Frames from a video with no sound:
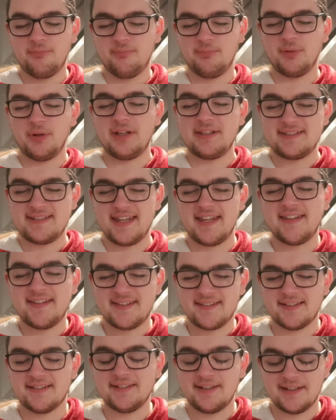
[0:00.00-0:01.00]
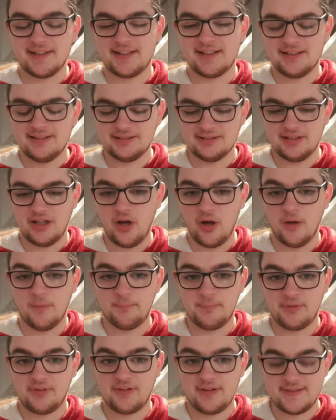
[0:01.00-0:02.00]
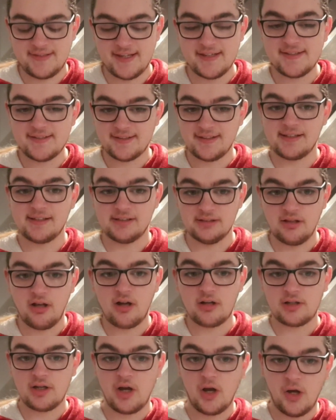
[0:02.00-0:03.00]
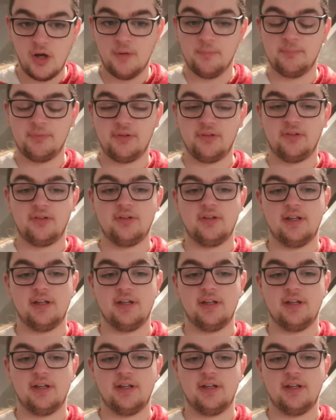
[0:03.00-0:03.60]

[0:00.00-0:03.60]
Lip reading: But it tastes like hops. It tastes like lager hops.